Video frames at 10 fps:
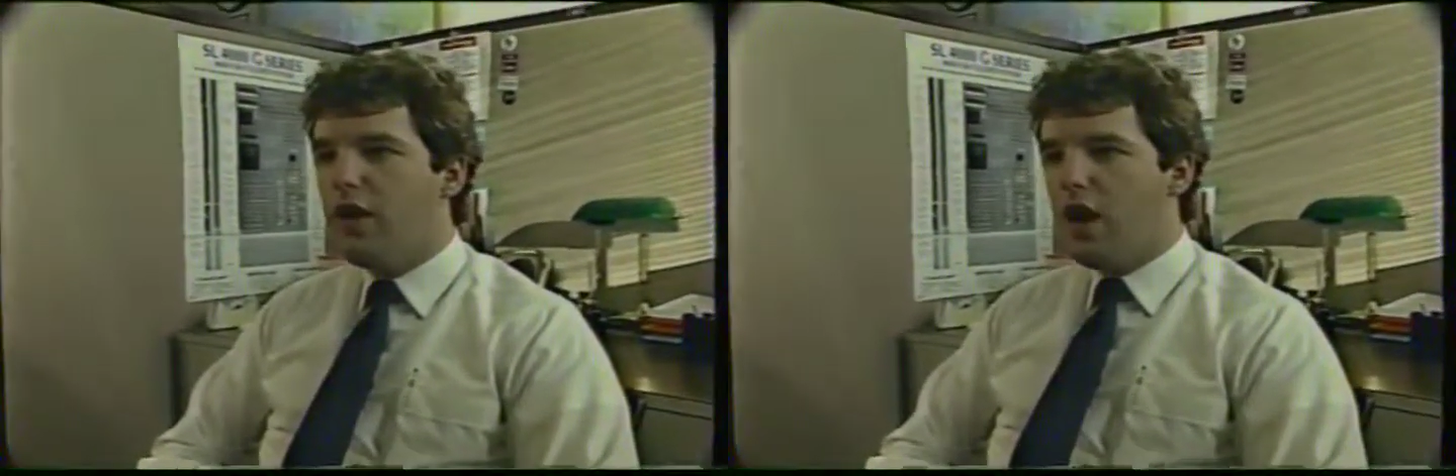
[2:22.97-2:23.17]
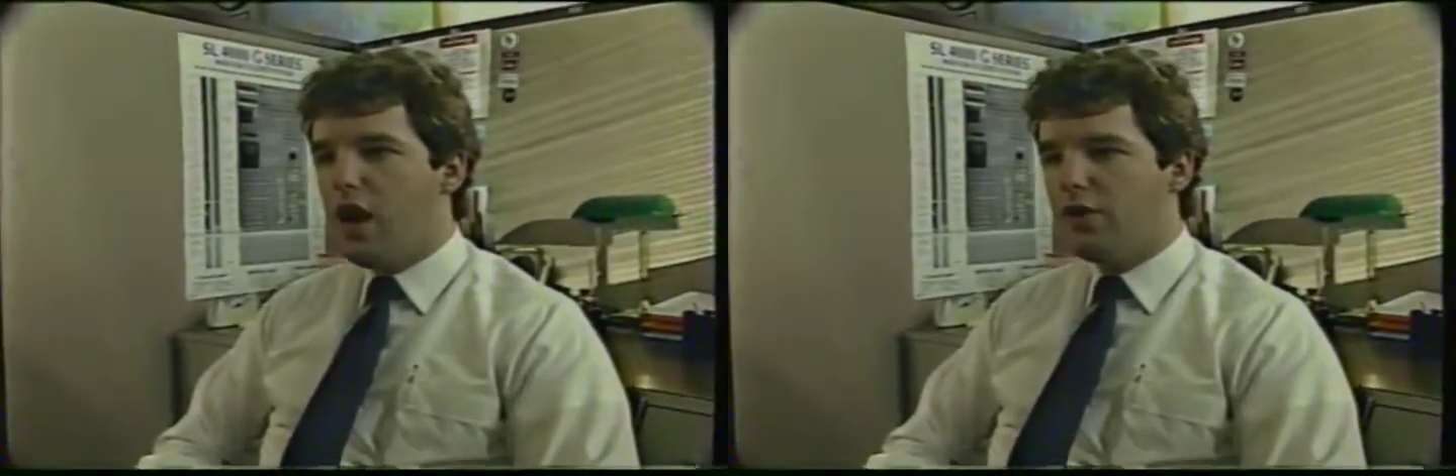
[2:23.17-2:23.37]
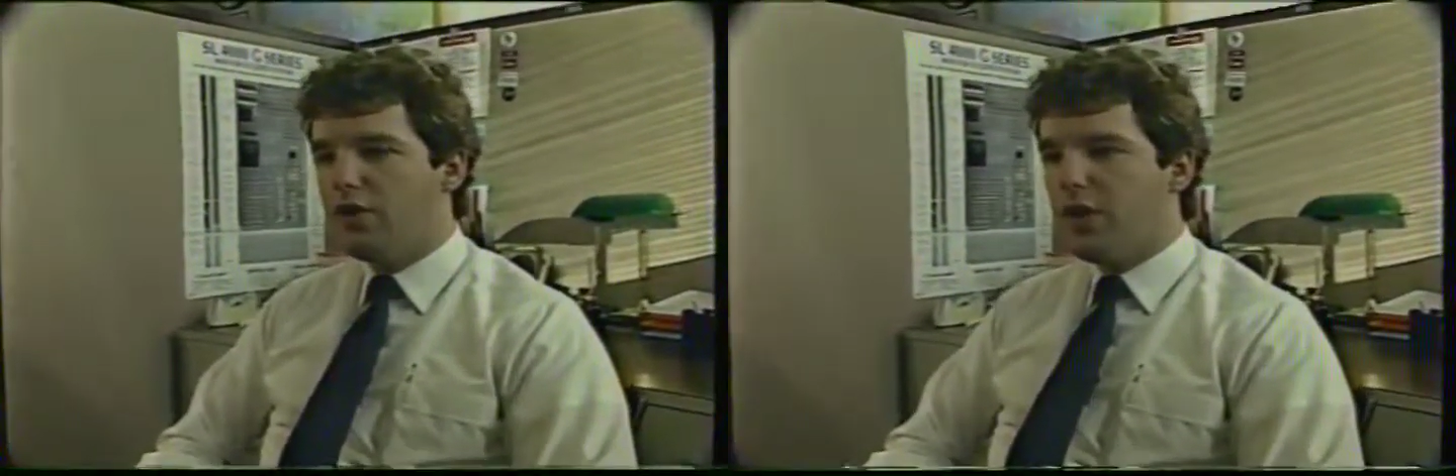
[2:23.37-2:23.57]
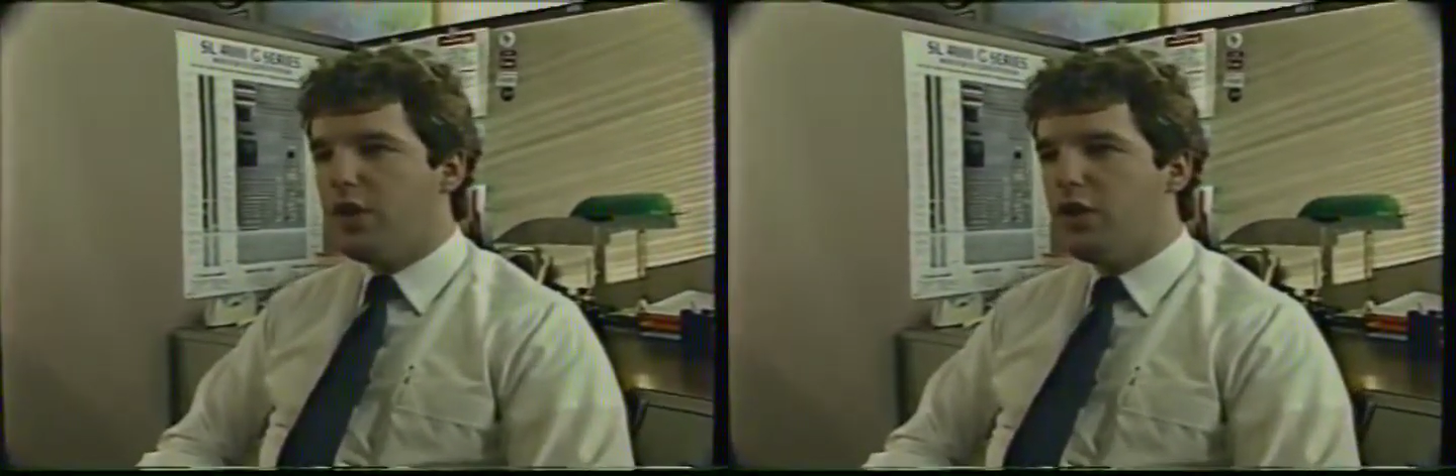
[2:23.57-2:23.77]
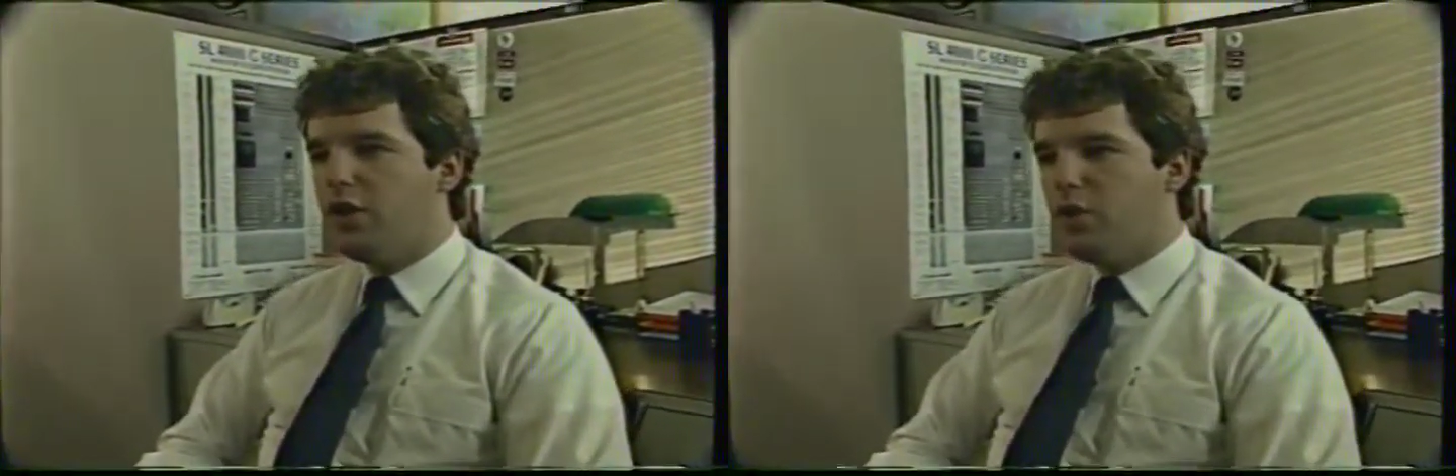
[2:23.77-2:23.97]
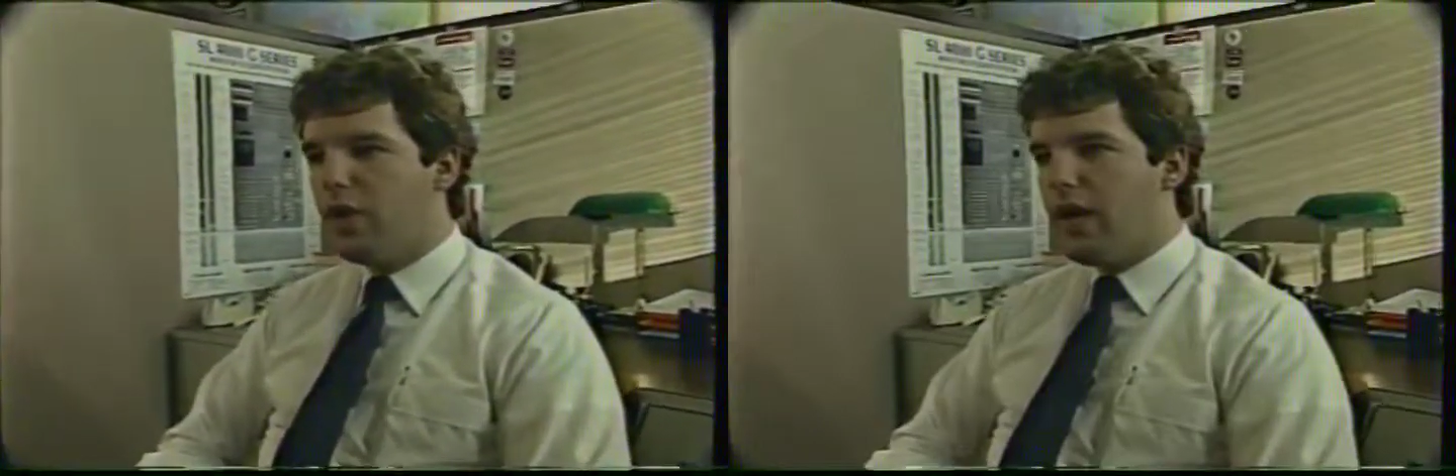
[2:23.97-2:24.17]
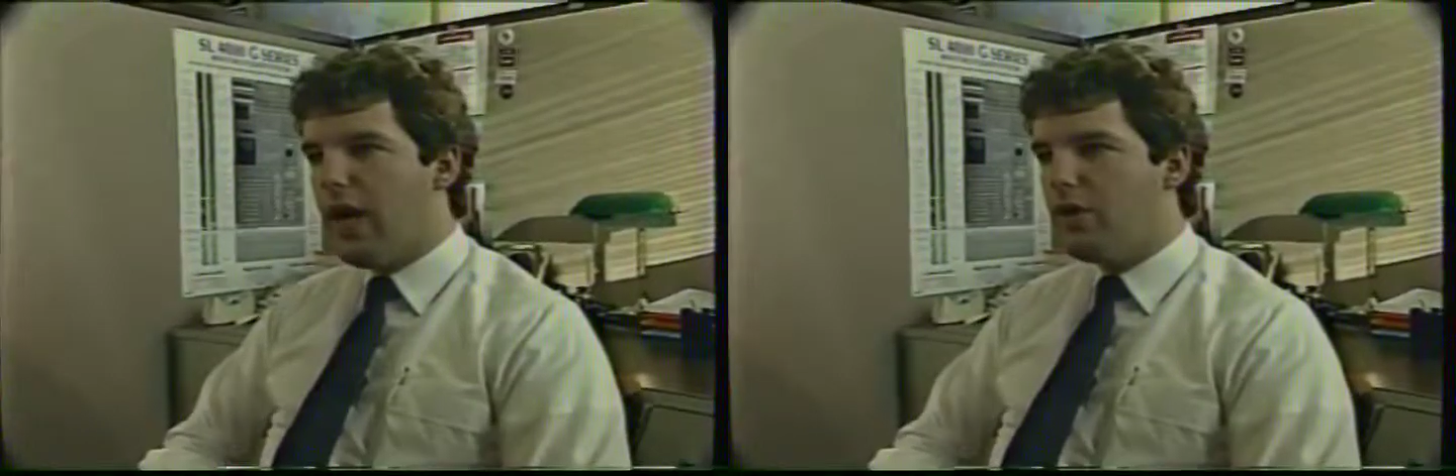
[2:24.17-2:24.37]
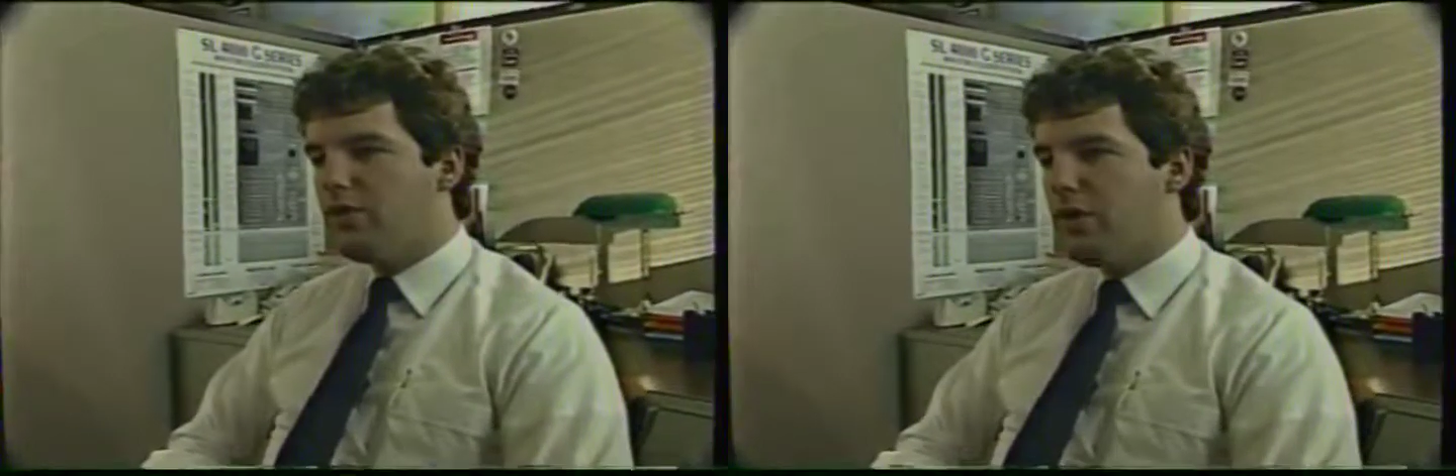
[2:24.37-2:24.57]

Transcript: are selling into accounts that